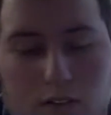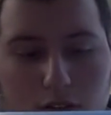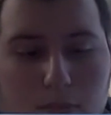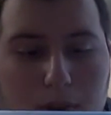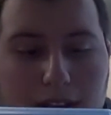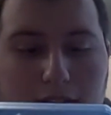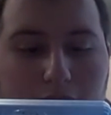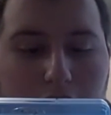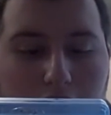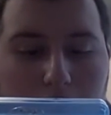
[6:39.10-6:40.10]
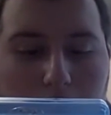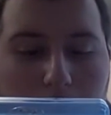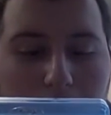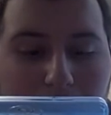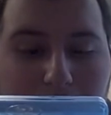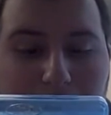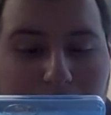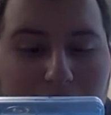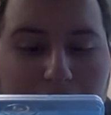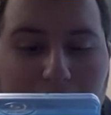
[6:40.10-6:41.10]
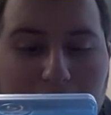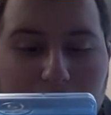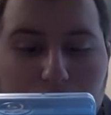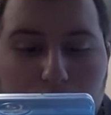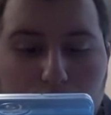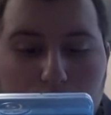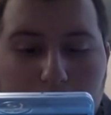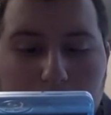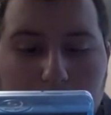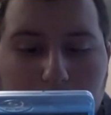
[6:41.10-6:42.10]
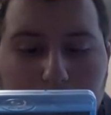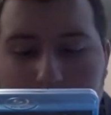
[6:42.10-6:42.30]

the stupid XD show. Disney Second Screen,